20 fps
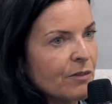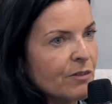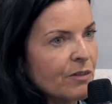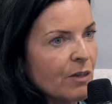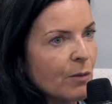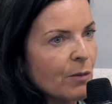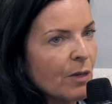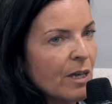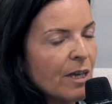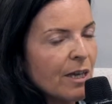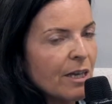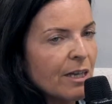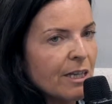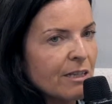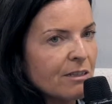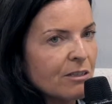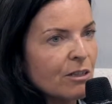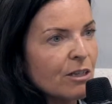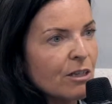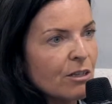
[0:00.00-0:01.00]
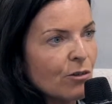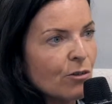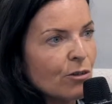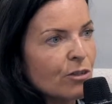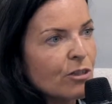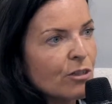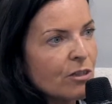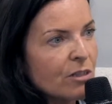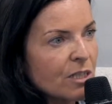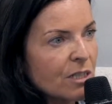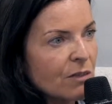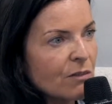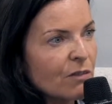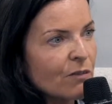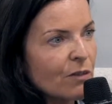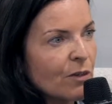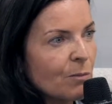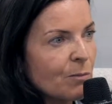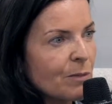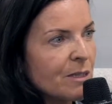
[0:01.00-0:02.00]
So it's looking at alternatives
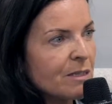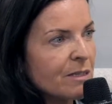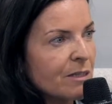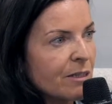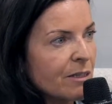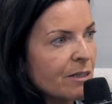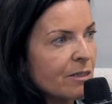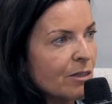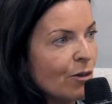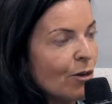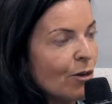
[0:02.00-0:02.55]
for your business